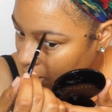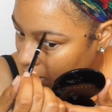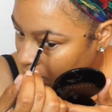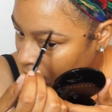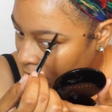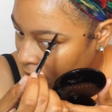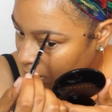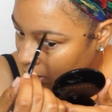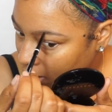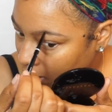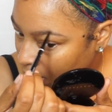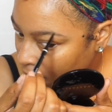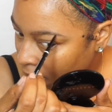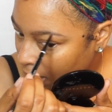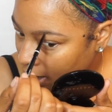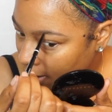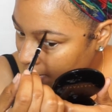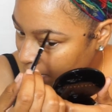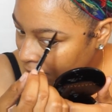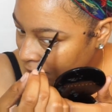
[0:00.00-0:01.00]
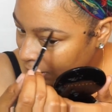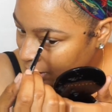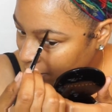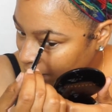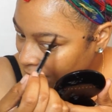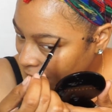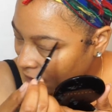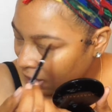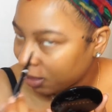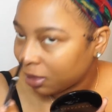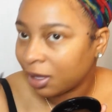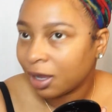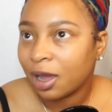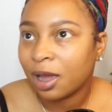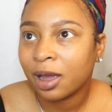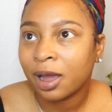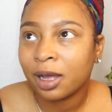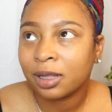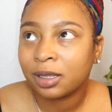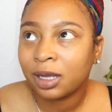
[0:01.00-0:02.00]
And I think
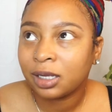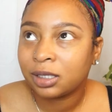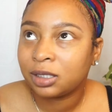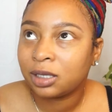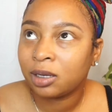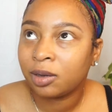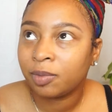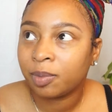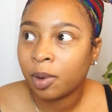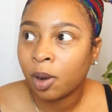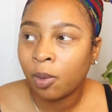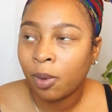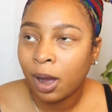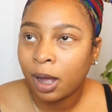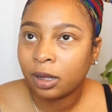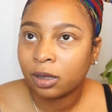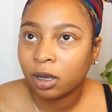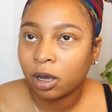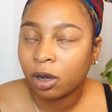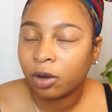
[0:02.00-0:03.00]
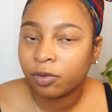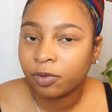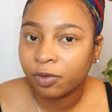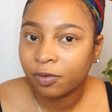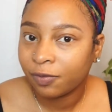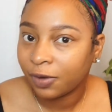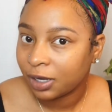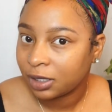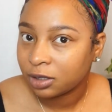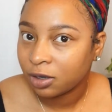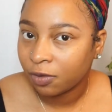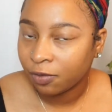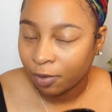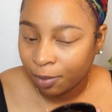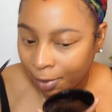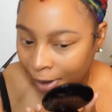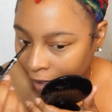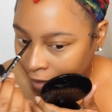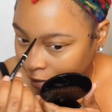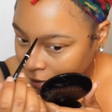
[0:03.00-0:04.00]
I got that tip a while ago from Face Over
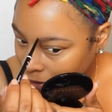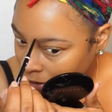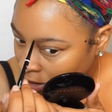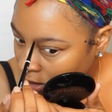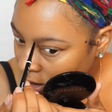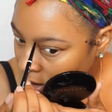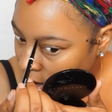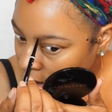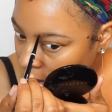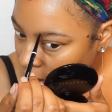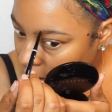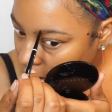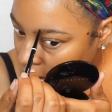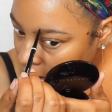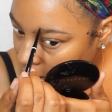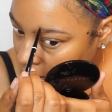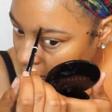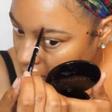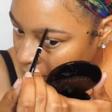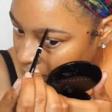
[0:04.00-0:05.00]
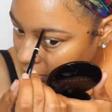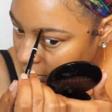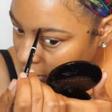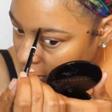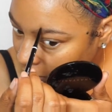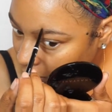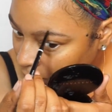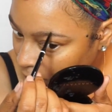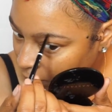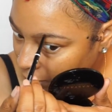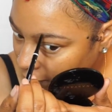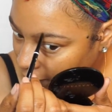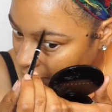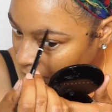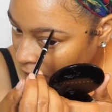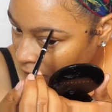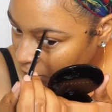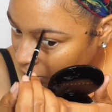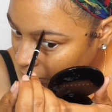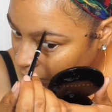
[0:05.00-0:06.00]
Matter. So if
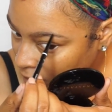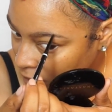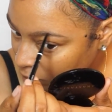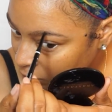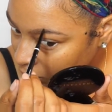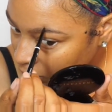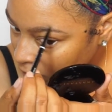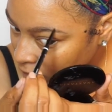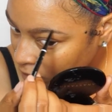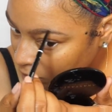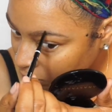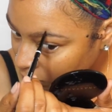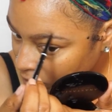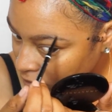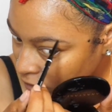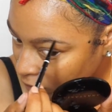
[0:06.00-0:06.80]
y'all know her channel,